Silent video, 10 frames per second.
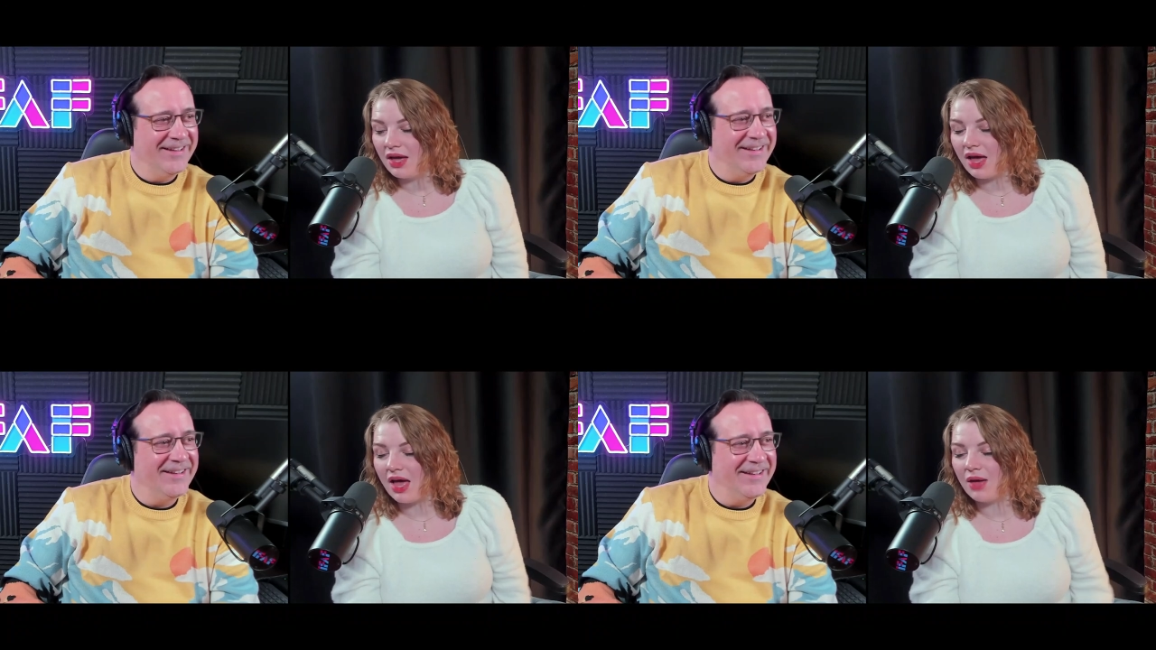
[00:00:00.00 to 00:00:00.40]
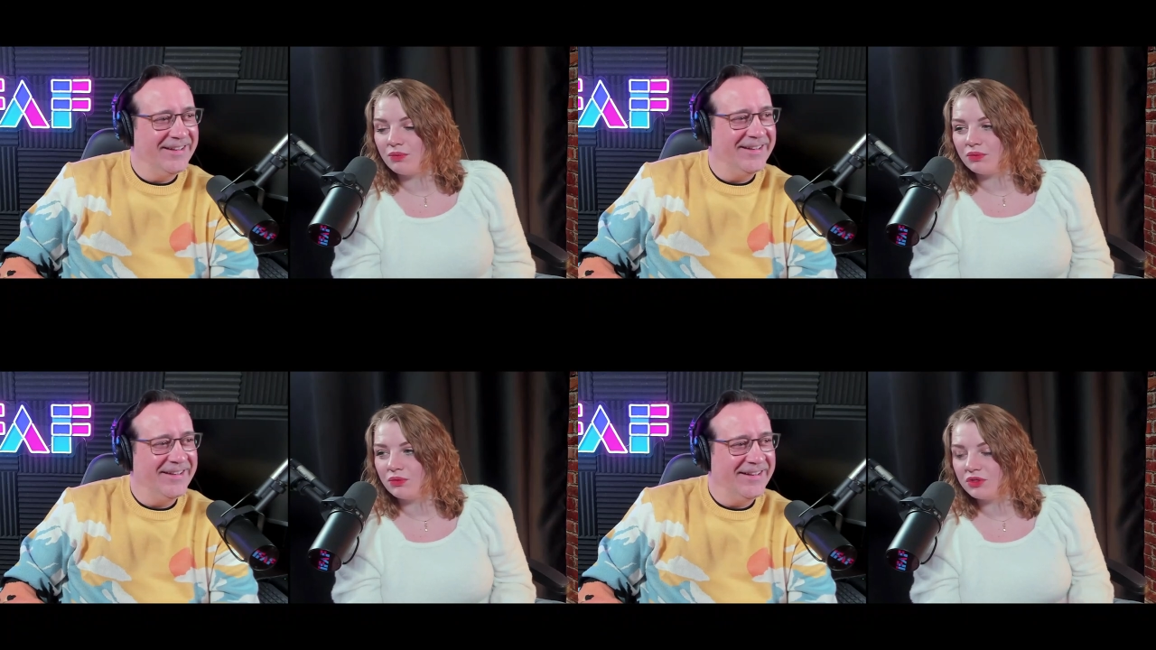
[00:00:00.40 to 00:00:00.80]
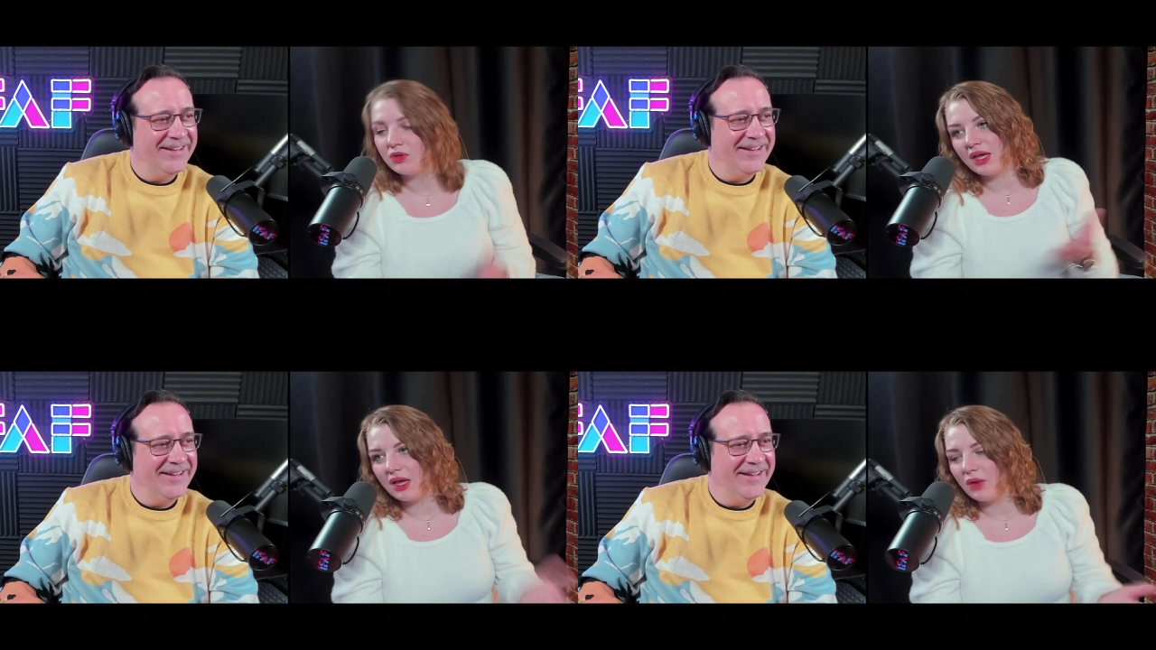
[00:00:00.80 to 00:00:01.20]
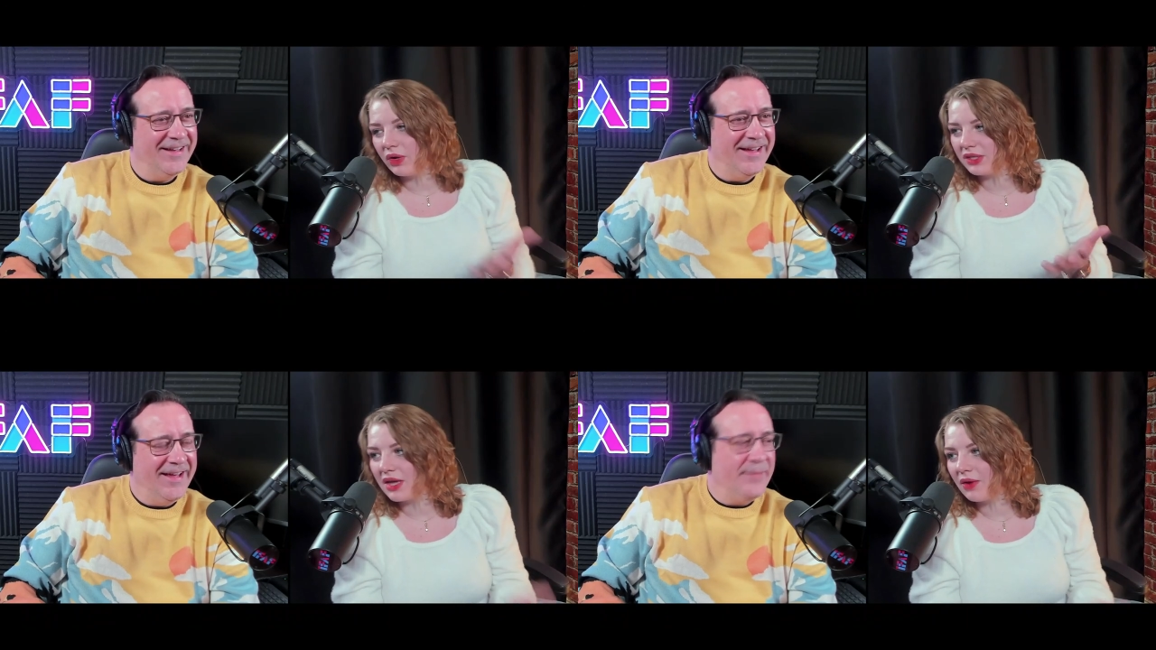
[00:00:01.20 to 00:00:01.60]
Speaker 1: Um, so that kind of
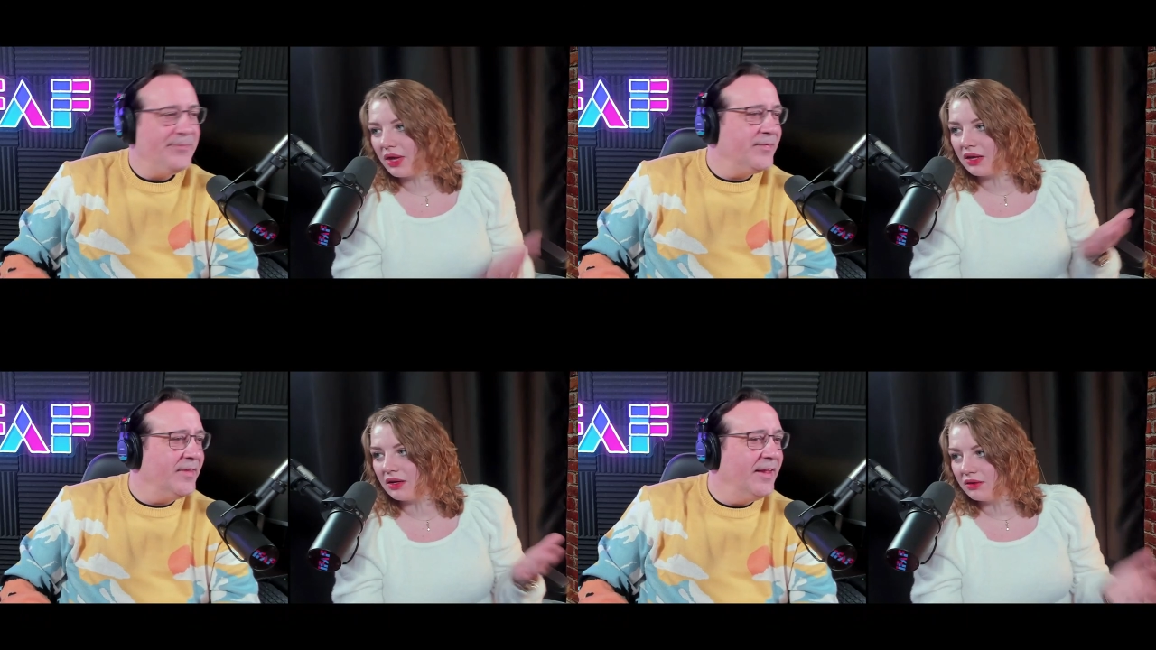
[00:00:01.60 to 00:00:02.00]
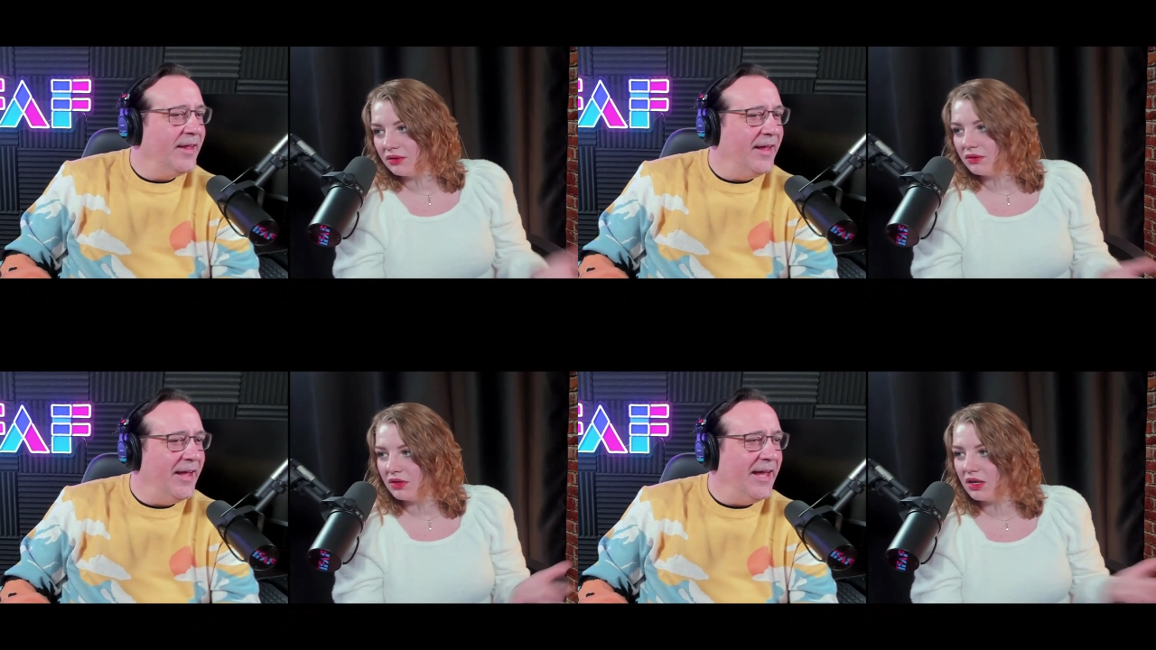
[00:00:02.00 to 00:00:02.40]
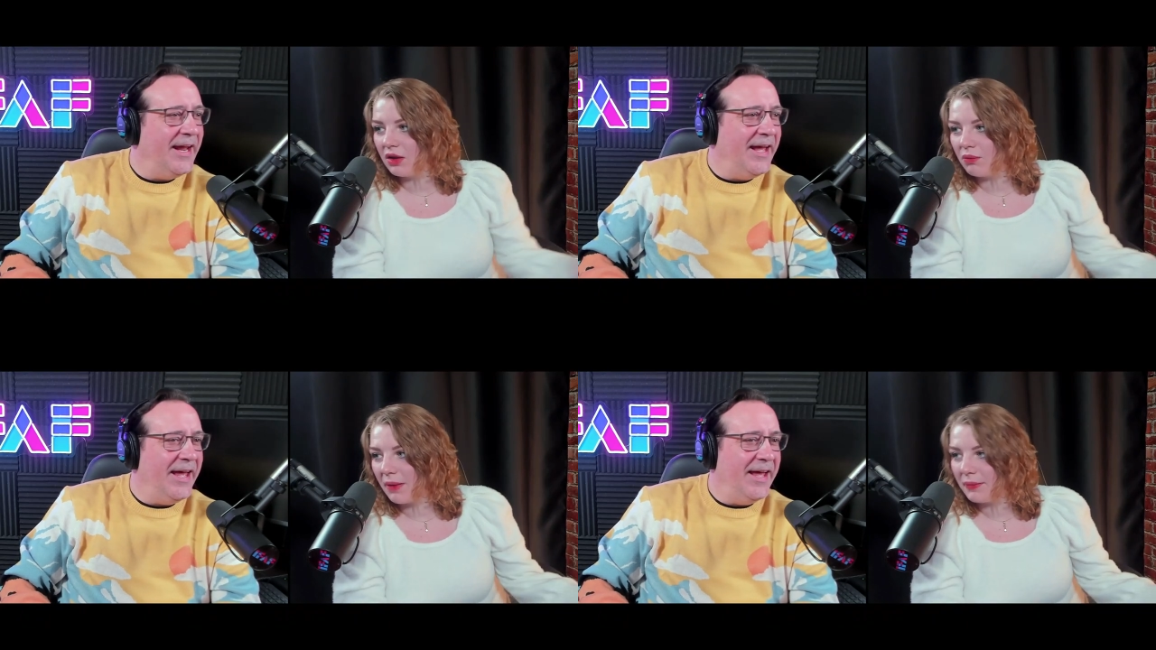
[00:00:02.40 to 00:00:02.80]
works out in you and know, mom and